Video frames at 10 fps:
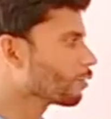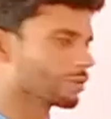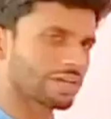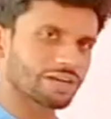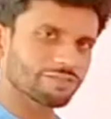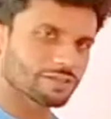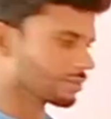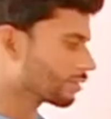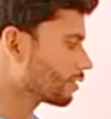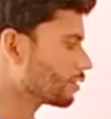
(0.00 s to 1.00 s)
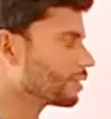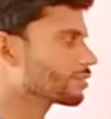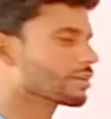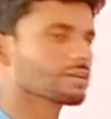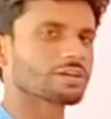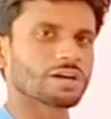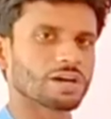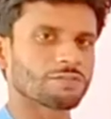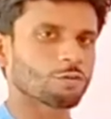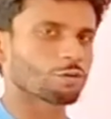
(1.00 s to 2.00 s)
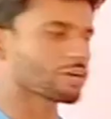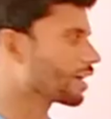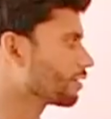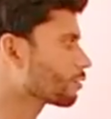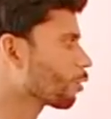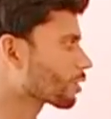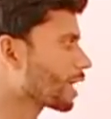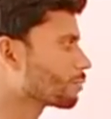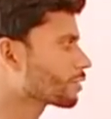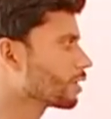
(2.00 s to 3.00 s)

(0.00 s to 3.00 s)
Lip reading: we have these 4 kinds or types: